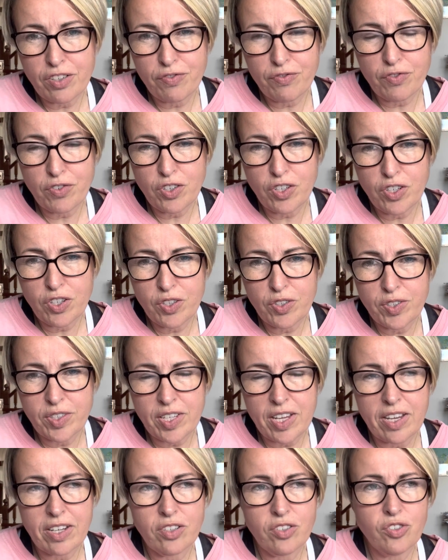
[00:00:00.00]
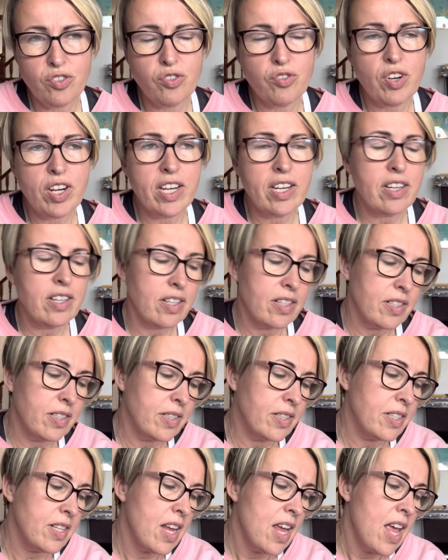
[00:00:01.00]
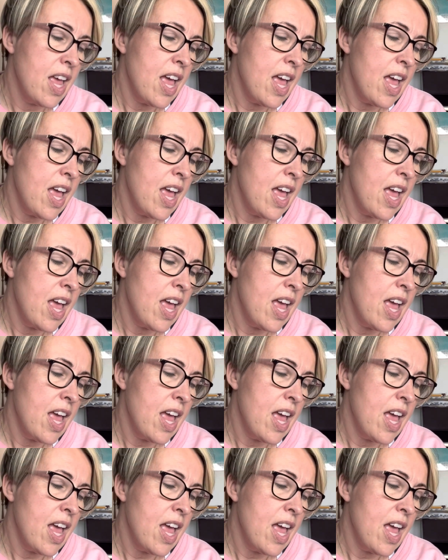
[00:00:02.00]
foods and drinks.